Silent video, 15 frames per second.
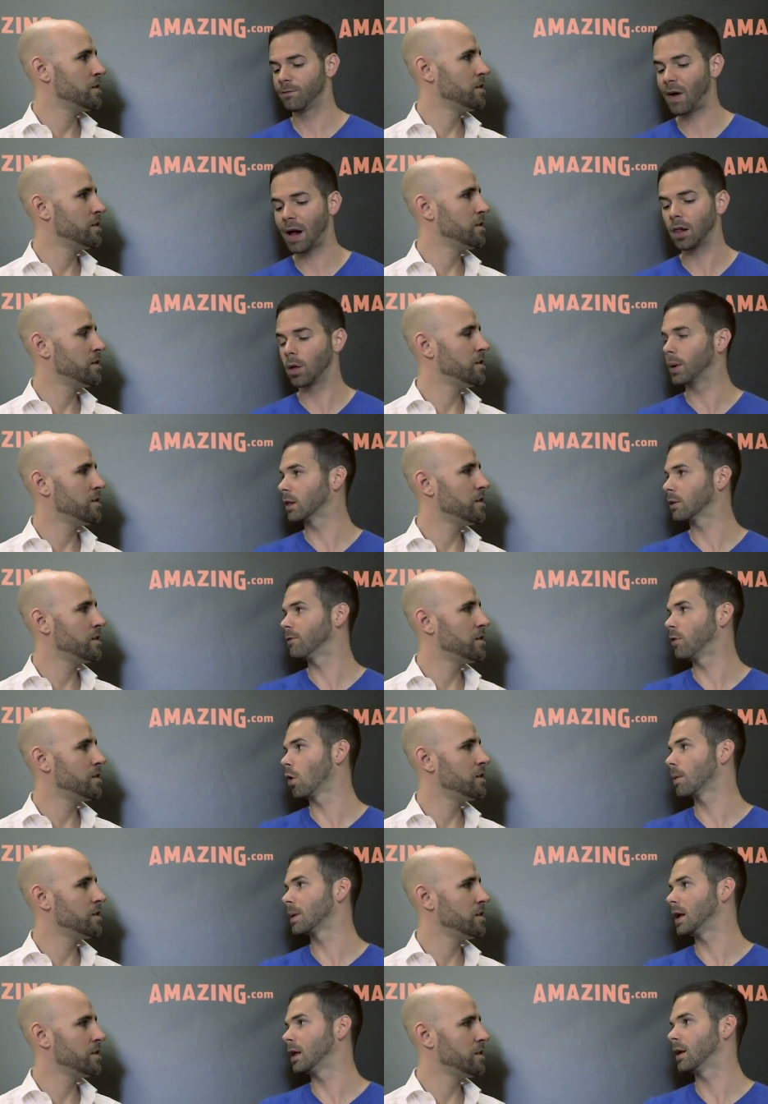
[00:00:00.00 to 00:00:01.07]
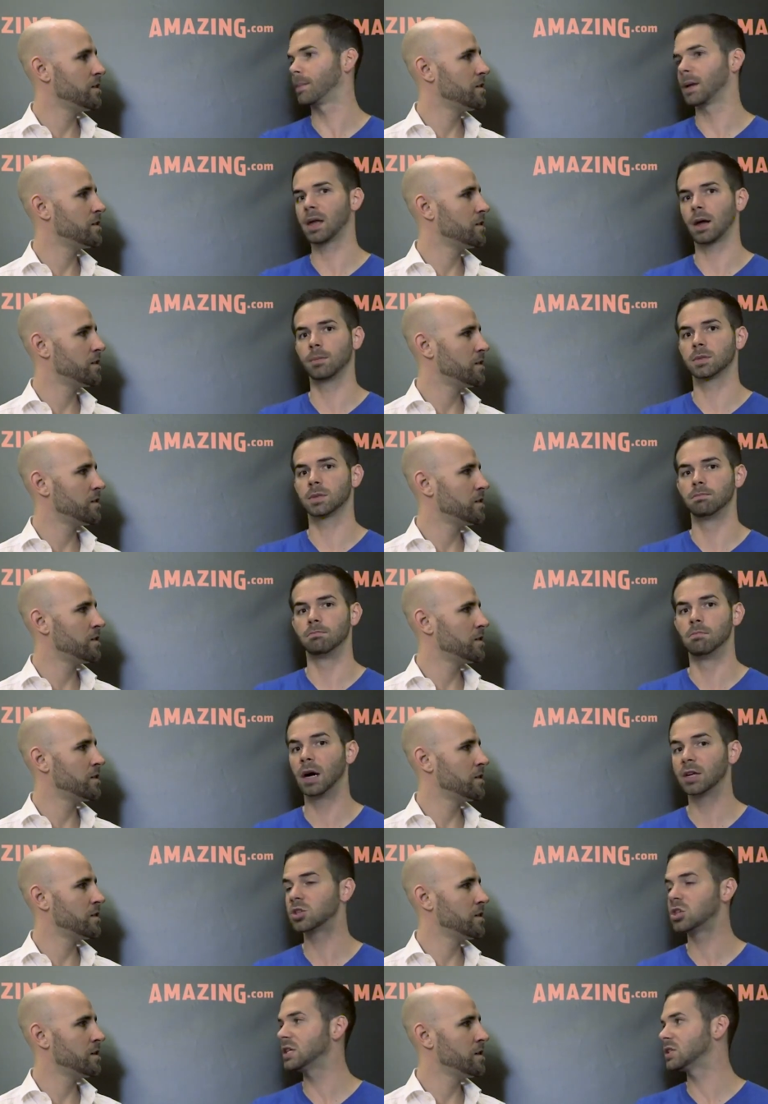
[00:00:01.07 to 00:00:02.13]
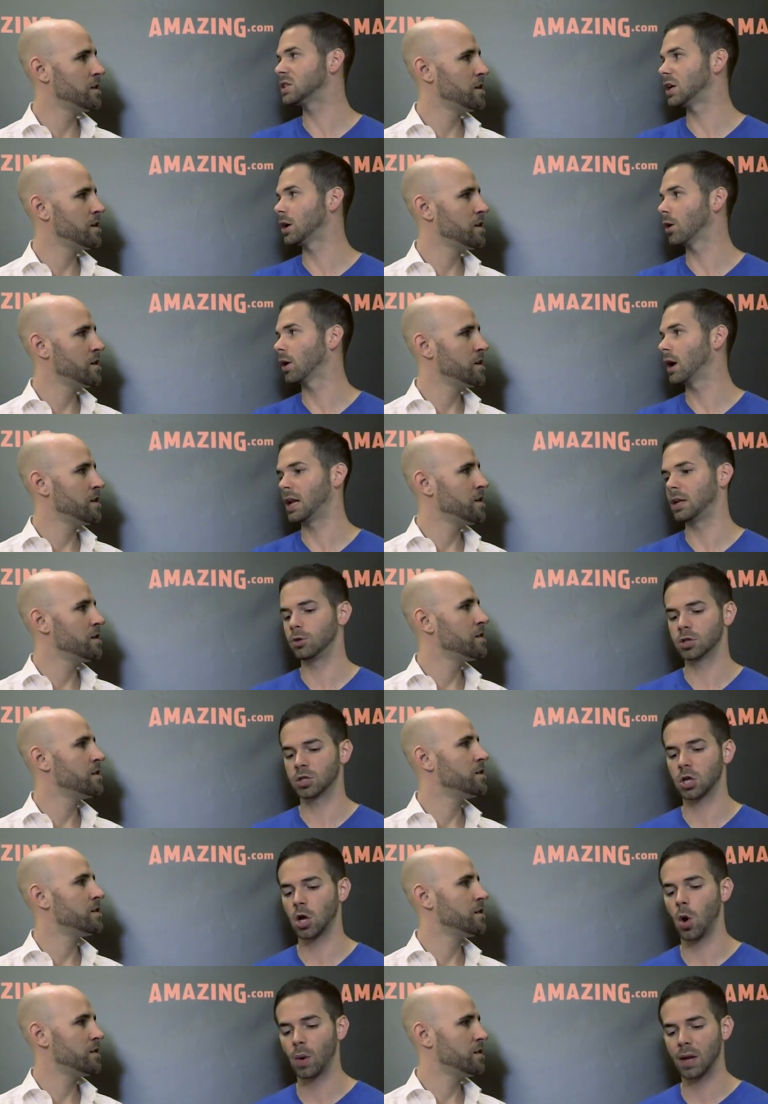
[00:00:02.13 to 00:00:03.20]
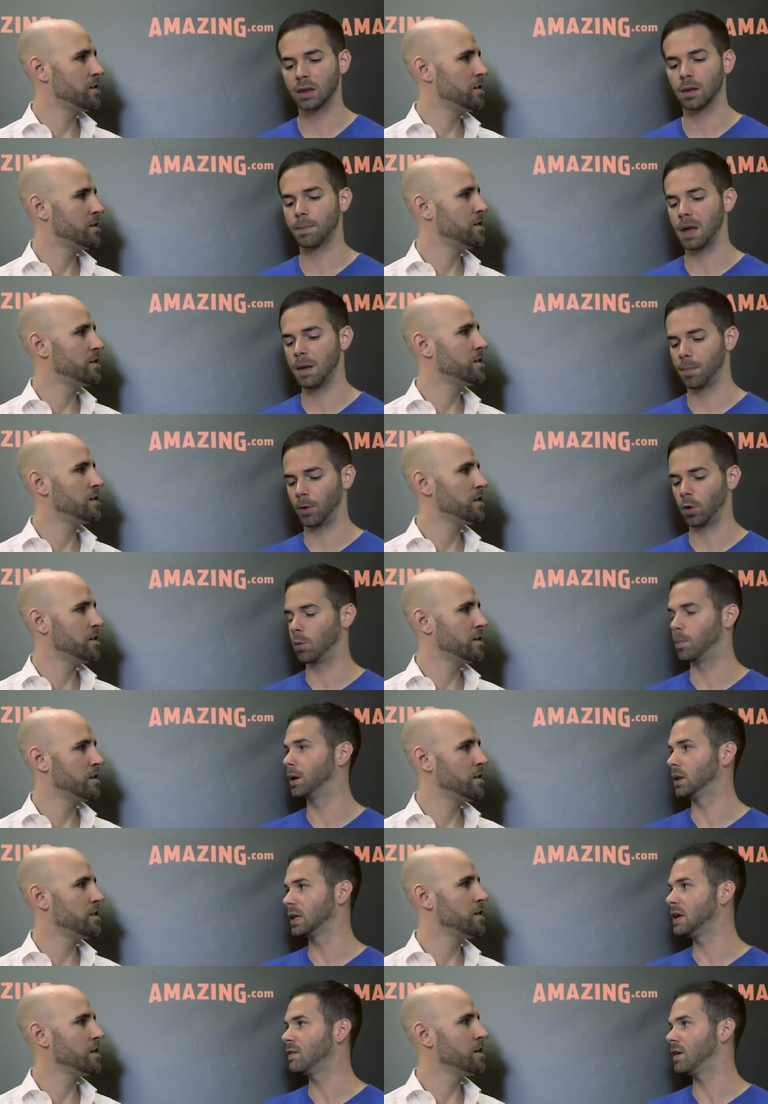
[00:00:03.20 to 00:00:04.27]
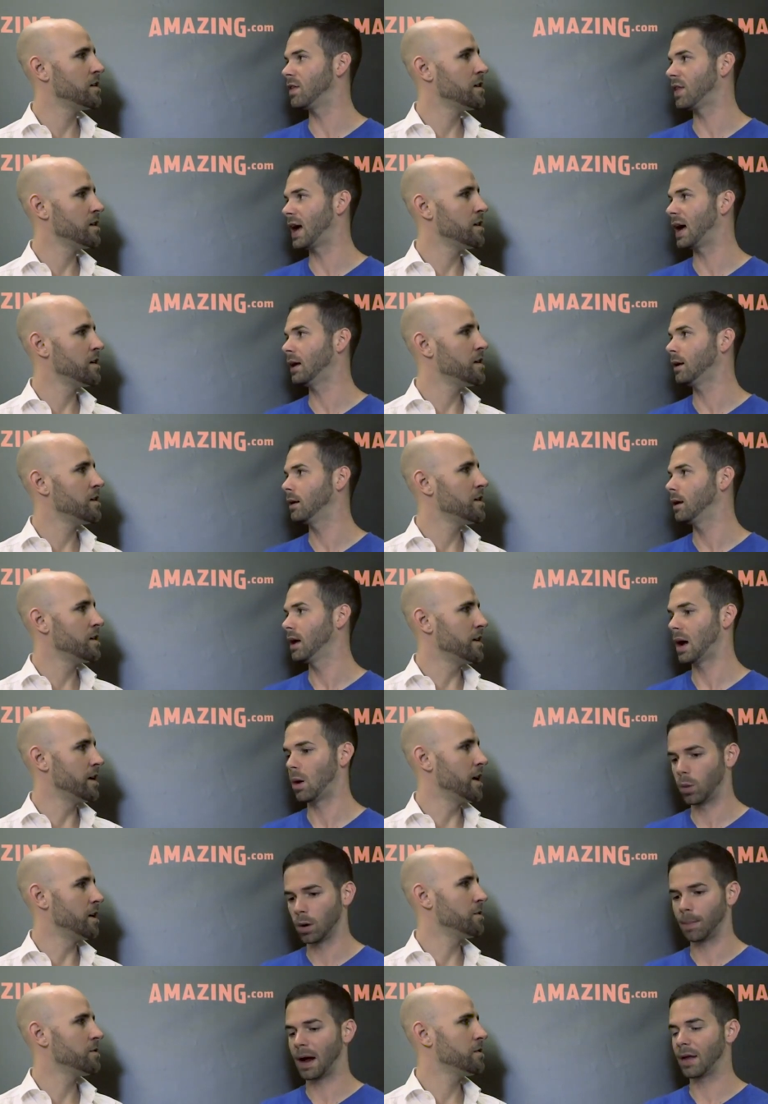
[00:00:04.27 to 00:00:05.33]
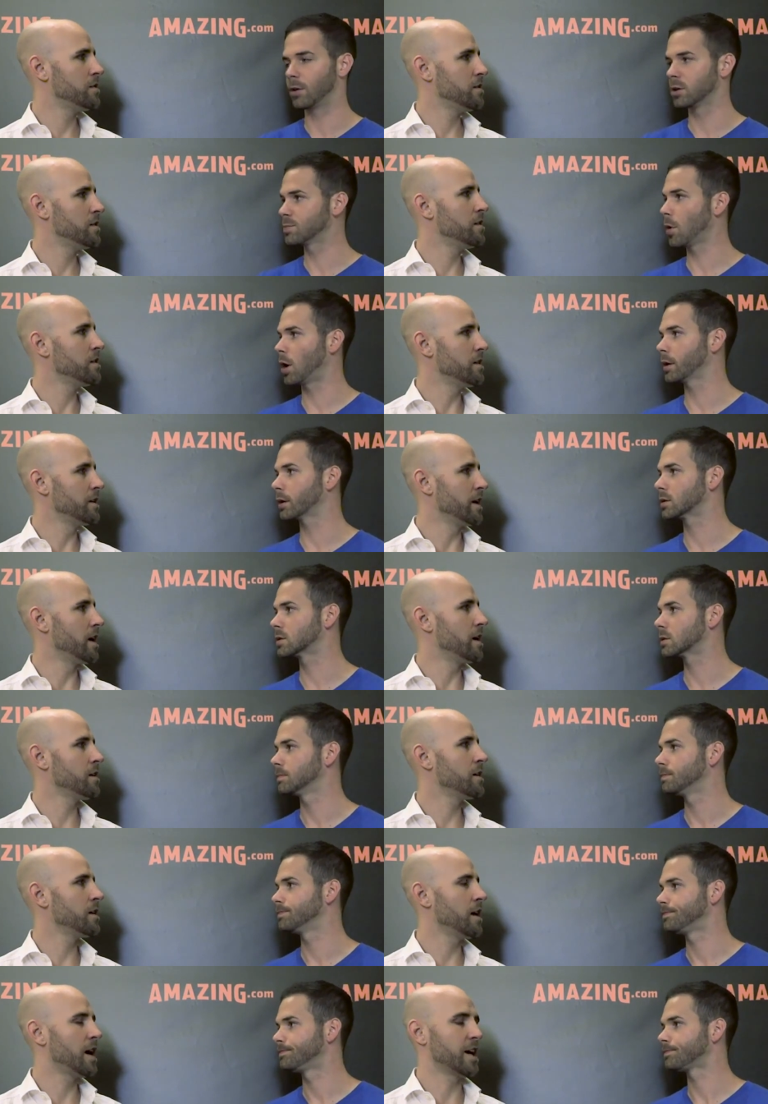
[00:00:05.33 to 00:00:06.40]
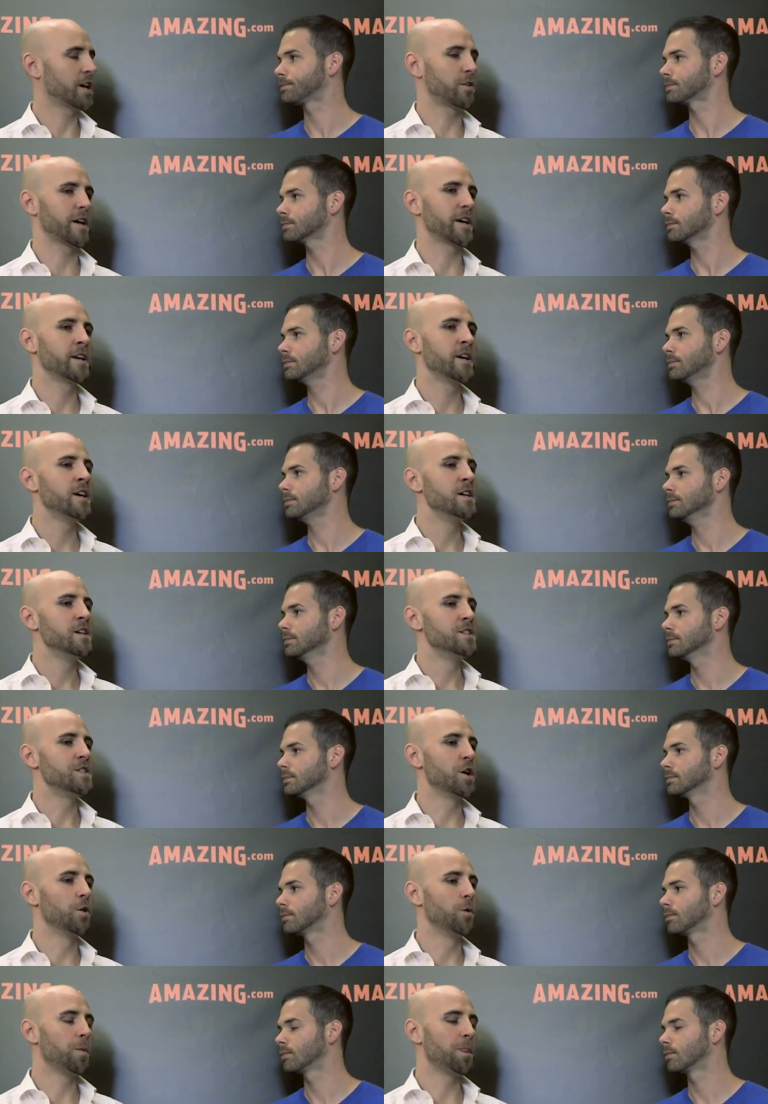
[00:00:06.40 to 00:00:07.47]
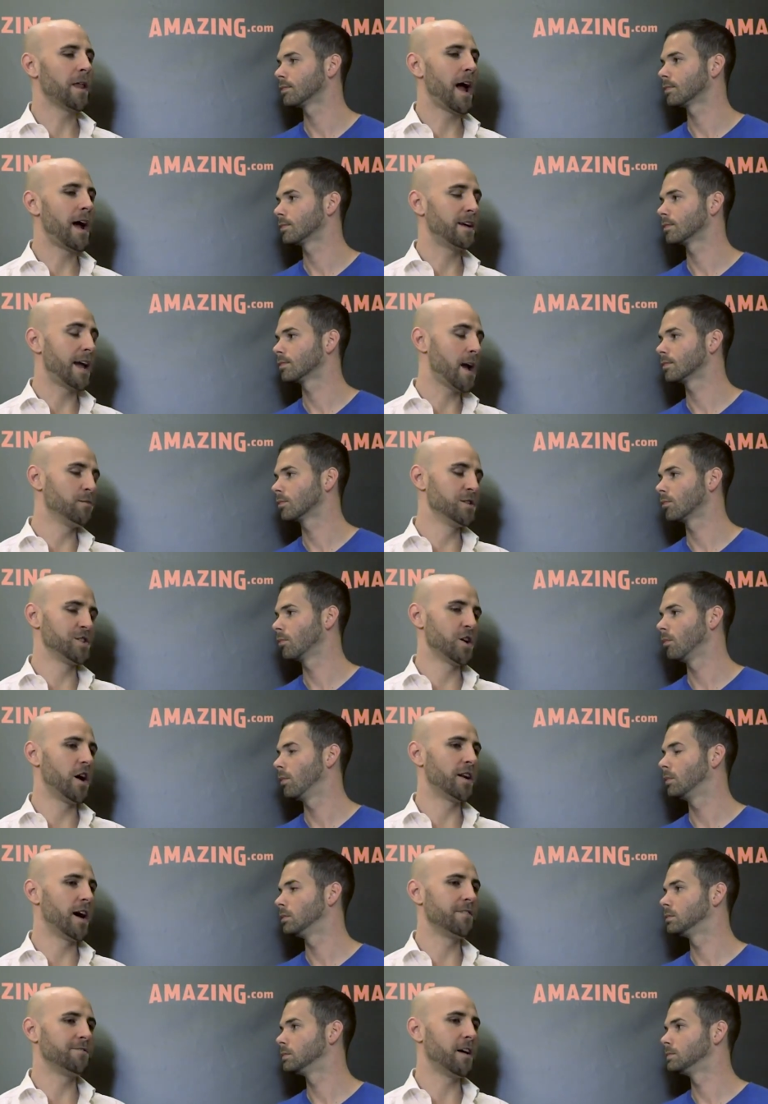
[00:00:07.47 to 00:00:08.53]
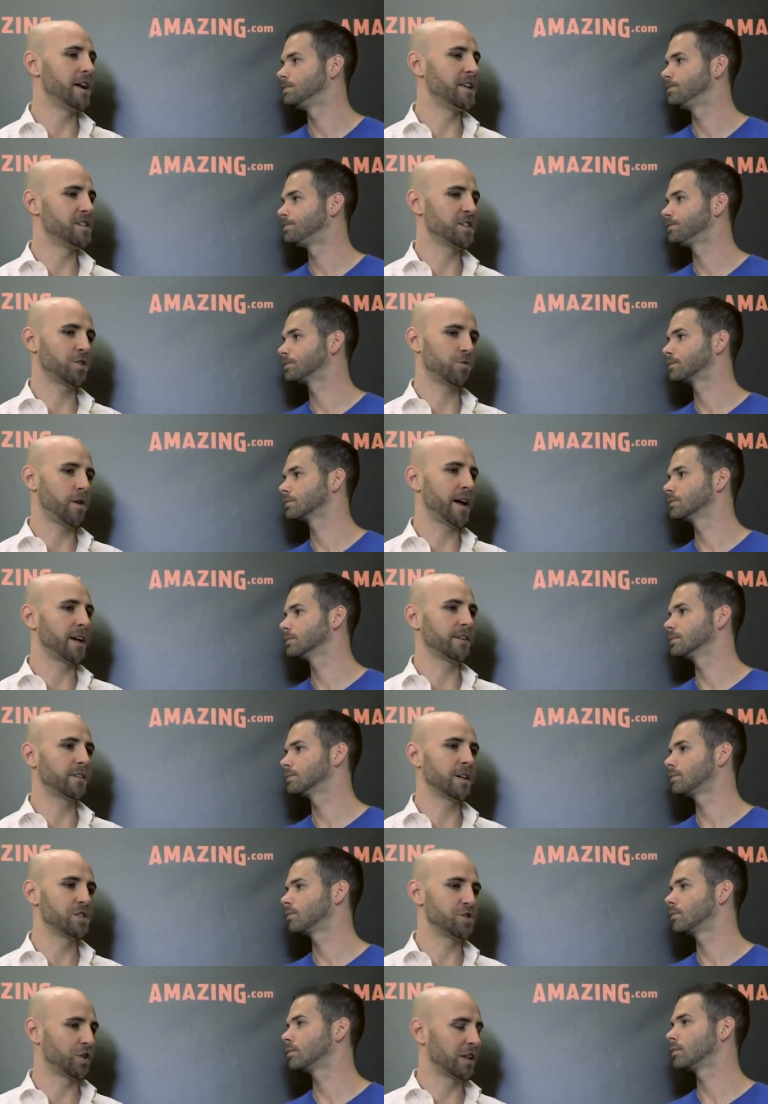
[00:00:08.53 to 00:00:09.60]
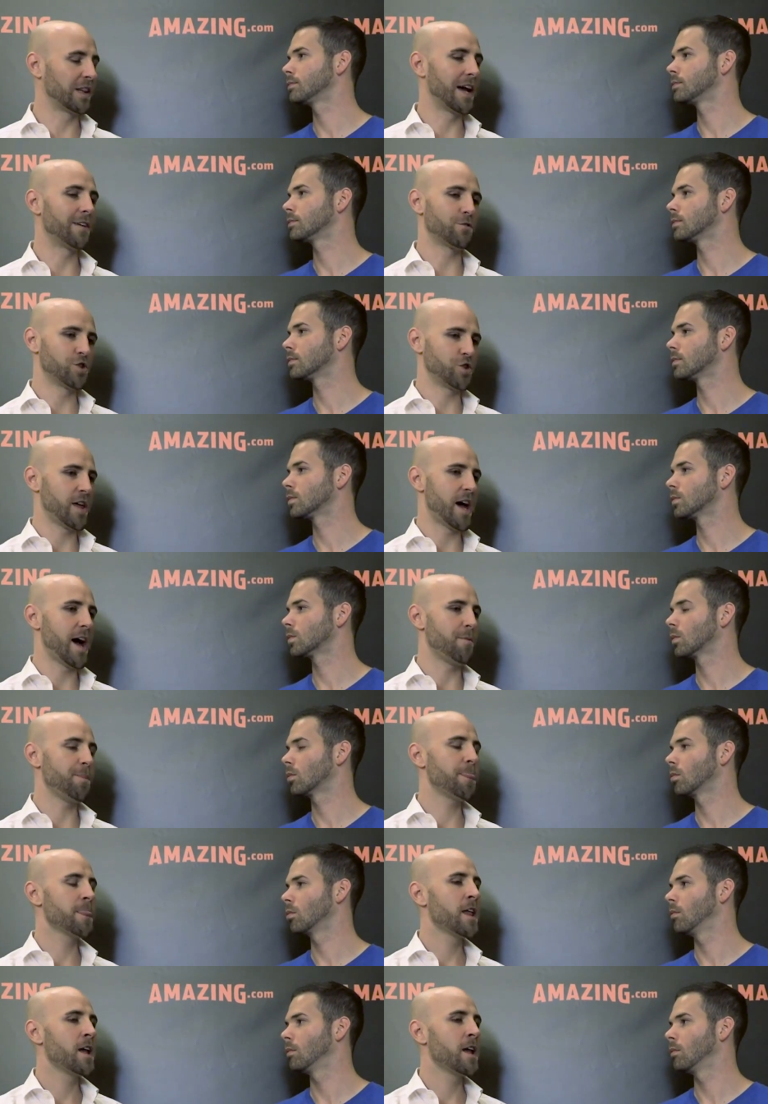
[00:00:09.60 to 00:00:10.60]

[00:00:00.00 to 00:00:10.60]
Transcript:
Speaker 1: following the formula becomes much easier and you just go get the people who believe in that
Speaker 2: and want to buy those products. I agree. So Amazon, I find is great because you can leverage that.